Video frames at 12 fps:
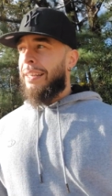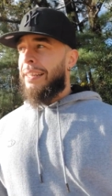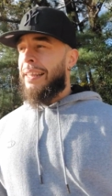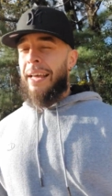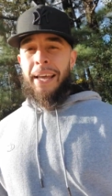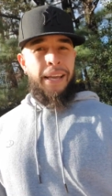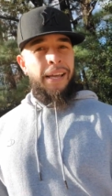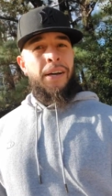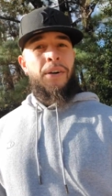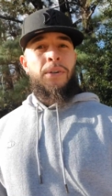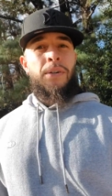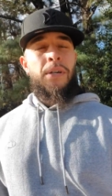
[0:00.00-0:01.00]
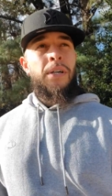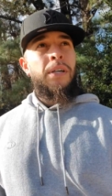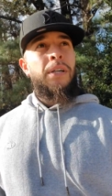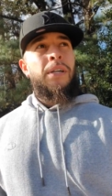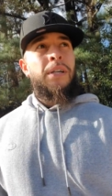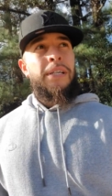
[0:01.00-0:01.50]
the hell
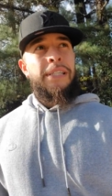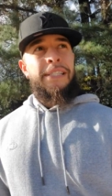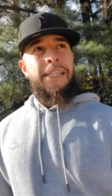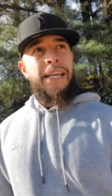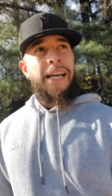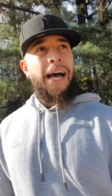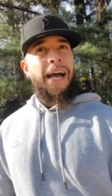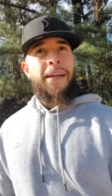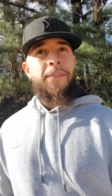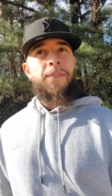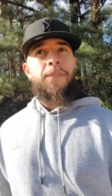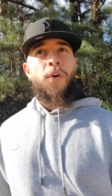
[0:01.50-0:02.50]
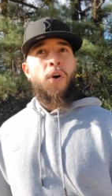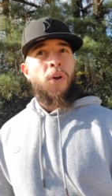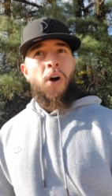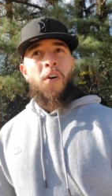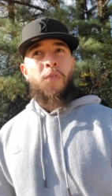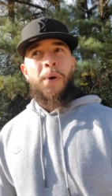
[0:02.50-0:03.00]
did I fall
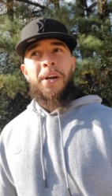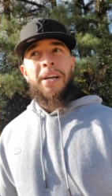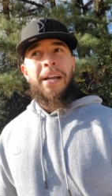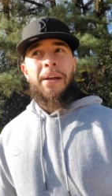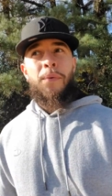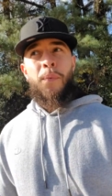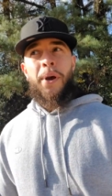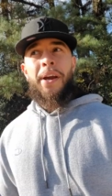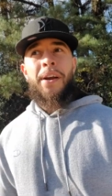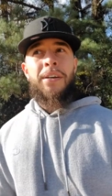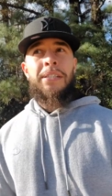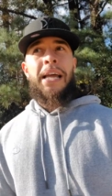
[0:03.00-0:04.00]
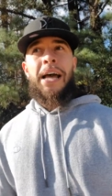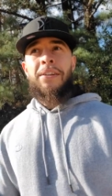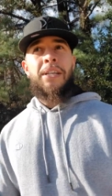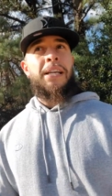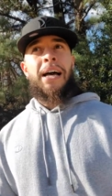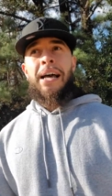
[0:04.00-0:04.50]
off? Where down
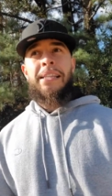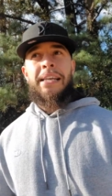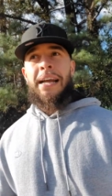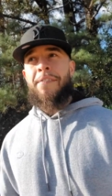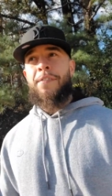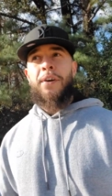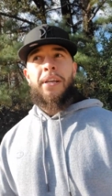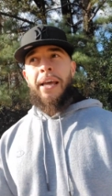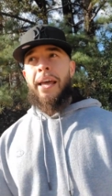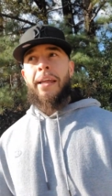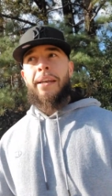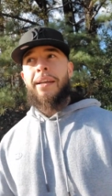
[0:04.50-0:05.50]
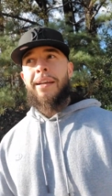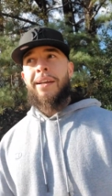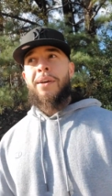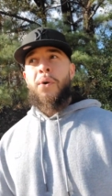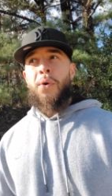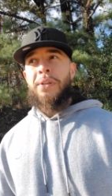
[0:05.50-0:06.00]
the line did I forget,
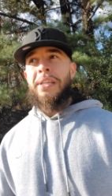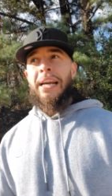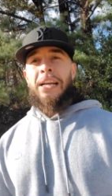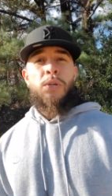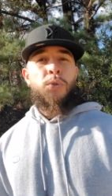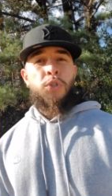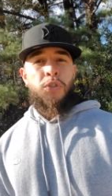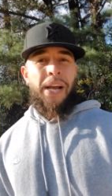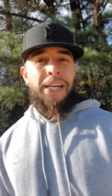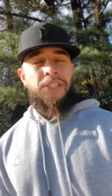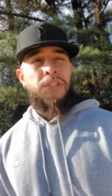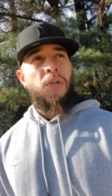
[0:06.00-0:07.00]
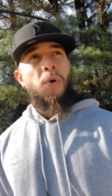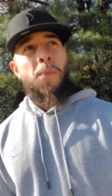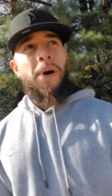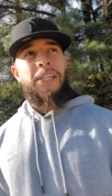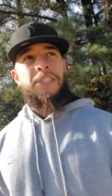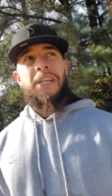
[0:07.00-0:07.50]
or did I lose track so
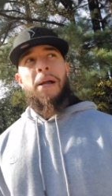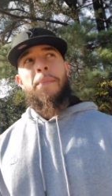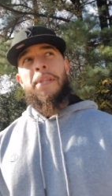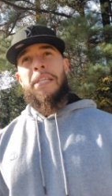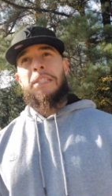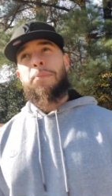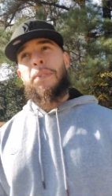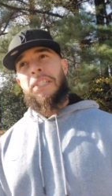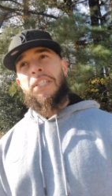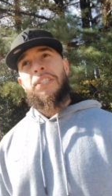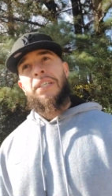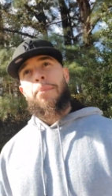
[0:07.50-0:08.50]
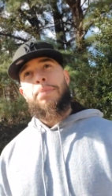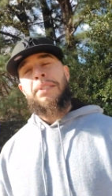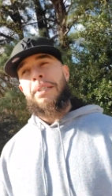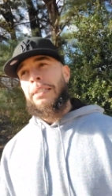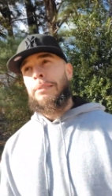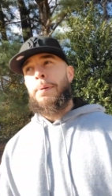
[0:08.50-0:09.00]
much that I'm in this position? I'm
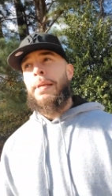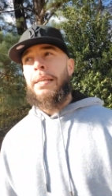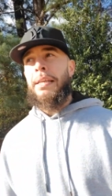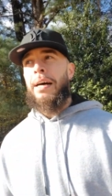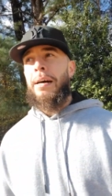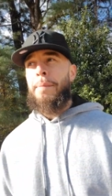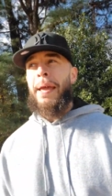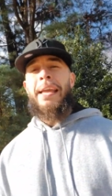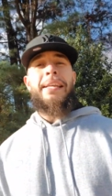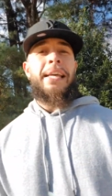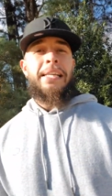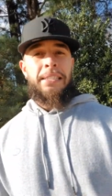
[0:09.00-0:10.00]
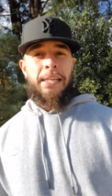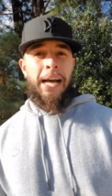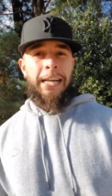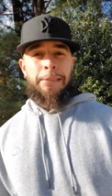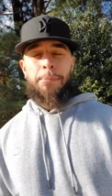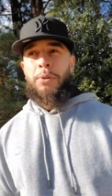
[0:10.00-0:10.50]
spending 8 days in a
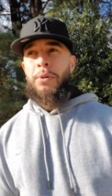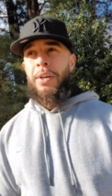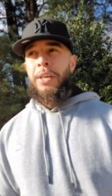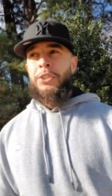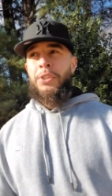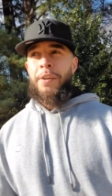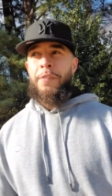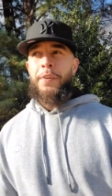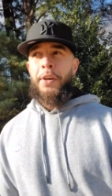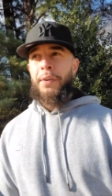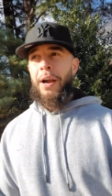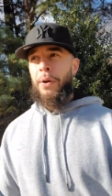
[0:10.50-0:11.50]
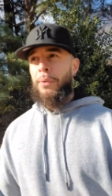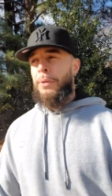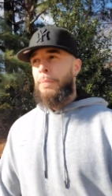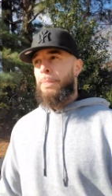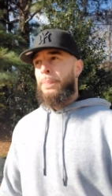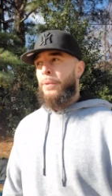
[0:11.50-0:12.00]
hospital trying to figure out
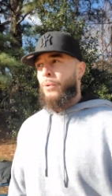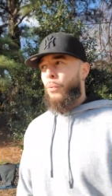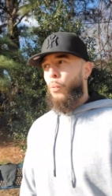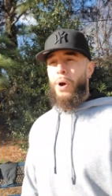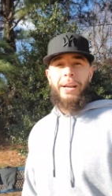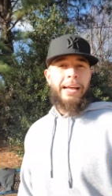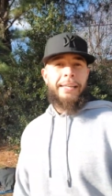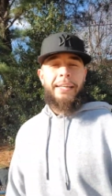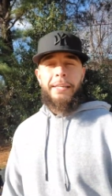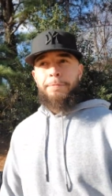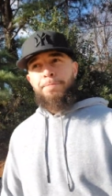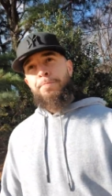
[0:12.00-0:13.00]
what I did.